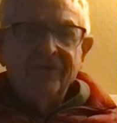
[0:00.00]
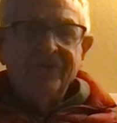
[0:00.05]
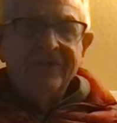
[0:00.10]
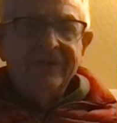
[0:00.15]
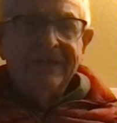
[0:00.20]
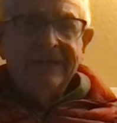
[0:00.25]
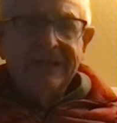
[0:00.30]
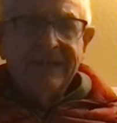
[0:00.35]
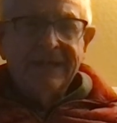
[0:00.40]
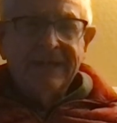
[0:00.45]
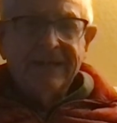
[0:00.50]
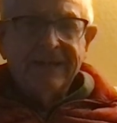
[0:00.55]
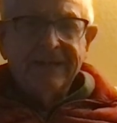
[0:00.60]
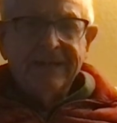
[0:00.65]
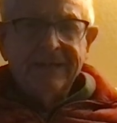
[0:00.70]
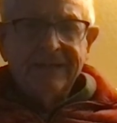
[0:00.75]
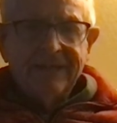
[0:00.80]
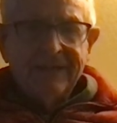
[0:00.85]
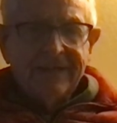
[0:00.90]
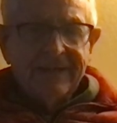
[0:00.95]
she did.
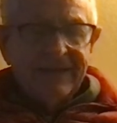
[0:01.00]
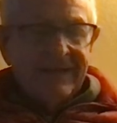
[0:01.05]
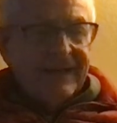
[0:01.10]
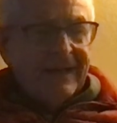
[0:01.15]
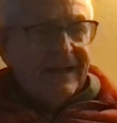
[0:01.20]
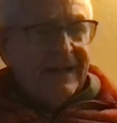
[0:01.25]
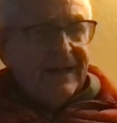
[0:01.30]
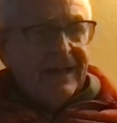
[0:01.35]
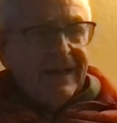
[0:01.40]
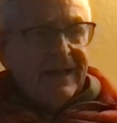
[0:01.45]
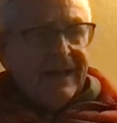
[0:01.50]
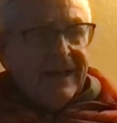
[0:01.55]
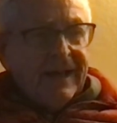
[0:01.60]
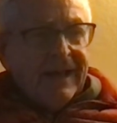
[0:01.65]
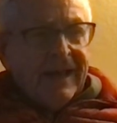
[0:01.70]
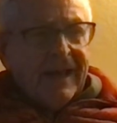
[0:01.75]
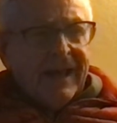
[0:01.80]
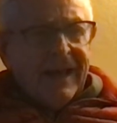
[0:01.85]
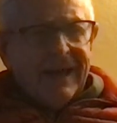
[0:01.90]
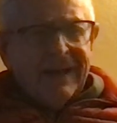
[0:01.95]

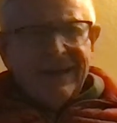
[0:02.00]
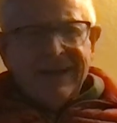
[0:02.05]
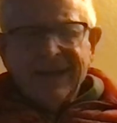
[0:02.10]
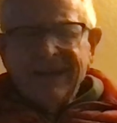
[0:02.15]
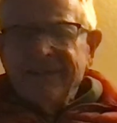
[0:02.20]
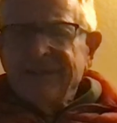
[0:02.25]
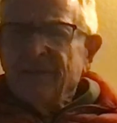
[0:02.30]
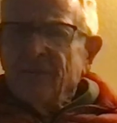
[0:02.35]
And I said,